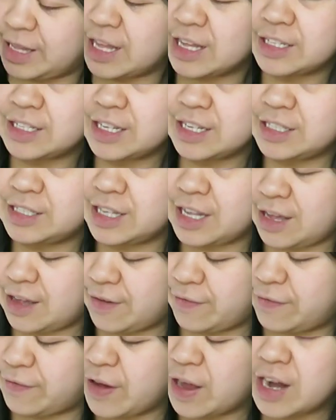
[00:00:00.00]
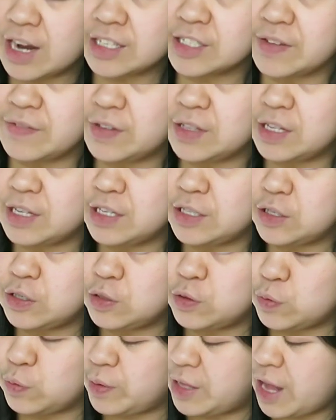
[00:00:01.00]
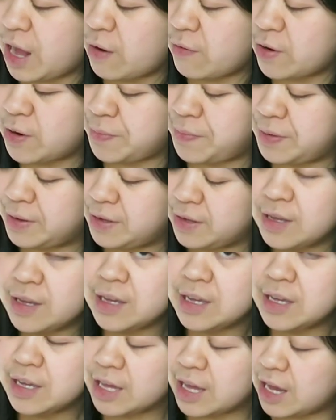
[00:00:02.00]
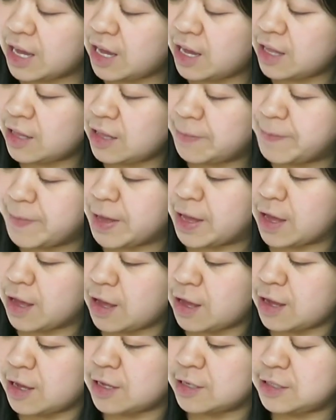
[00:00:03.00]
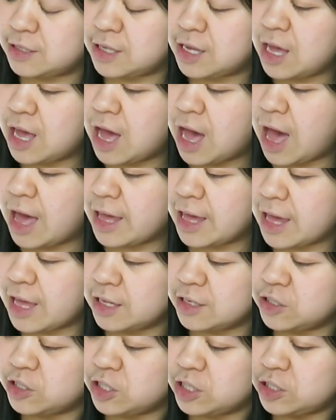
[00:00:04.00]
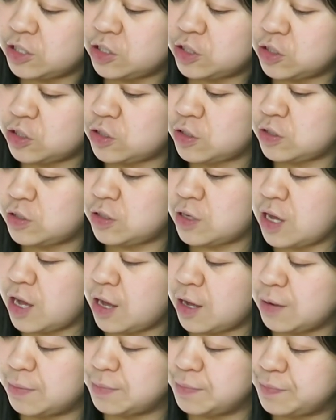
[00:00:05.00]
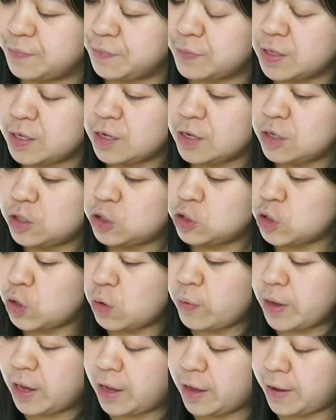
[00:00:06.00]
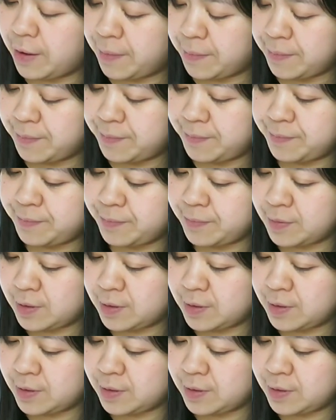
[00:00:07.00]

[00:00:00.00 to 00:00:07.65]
this is a fun activity to do with our kid because I can just show him.